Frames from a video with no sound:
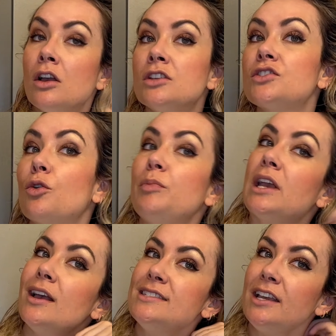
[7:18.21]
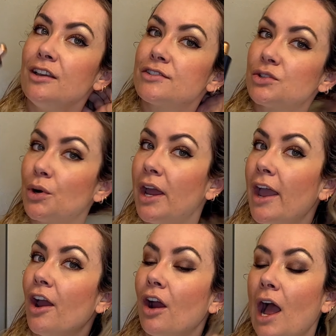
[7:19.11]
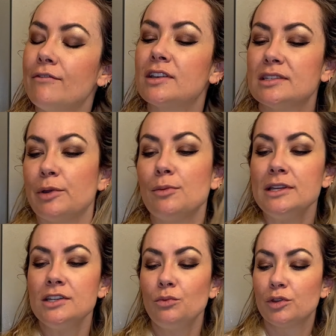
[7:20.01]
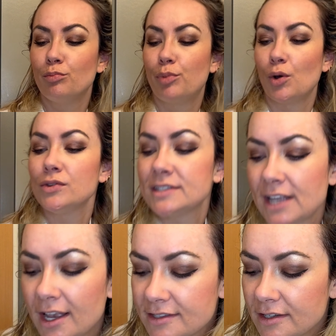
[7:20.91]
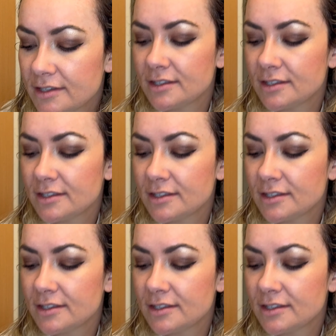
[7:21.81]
So because I have short hair, I've experimented with both sizes